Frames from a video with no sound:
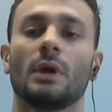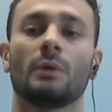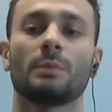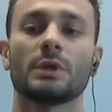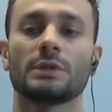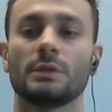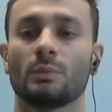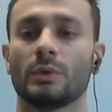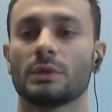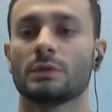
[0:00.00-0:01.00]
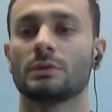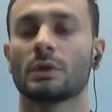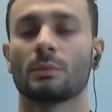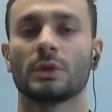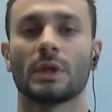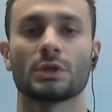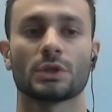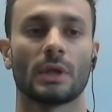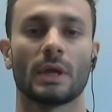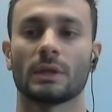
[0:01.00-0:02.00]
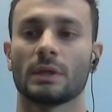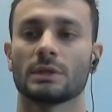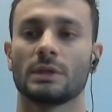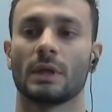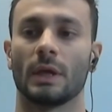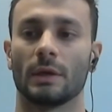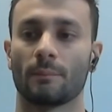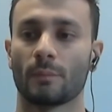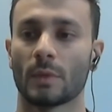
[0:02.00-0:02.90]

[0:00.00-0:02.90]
we proceed with documentation and SDK.